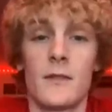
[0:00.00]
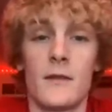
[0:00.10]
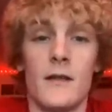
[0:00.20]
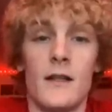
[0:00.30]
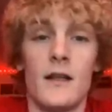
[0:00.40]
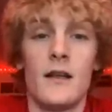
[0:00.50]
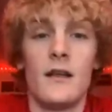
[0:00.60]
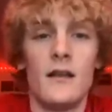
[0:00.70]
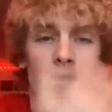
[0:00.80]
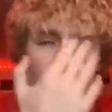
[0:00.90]

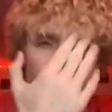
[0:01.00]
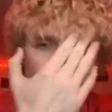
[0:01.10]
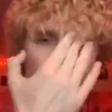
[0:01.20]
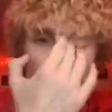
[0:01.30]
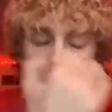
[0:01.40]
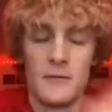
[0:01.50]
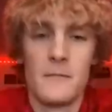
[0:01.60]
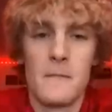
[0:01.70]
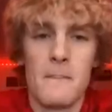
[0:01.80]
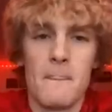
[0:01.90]

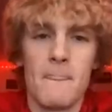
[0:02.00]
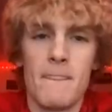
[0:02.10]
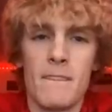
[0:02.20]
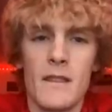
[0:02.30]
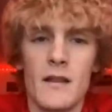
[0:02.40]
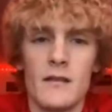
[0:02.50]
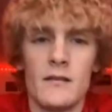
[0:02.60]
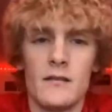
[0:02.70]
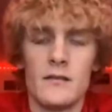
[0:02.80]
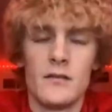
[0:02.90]

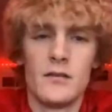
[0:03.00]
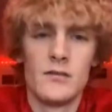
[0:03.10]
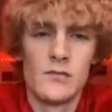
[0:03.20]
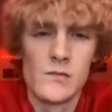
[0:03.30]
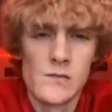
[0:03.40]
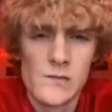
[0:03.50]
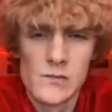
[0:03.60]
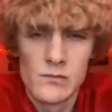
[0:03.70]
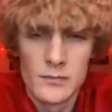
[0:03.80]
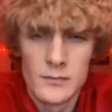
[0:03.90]

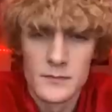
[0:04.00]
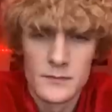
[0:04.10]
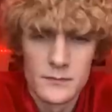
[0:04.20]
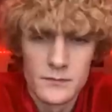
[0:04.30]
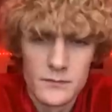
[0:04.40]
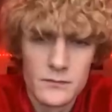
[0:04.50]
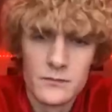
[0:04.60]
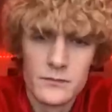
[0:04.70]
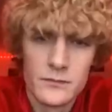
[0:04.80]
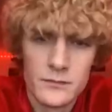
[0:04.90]

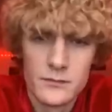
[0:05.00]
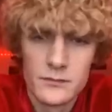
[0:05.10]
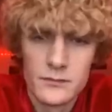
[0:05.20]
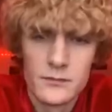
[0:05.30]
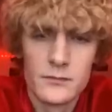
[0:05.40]
This person isn't speaking.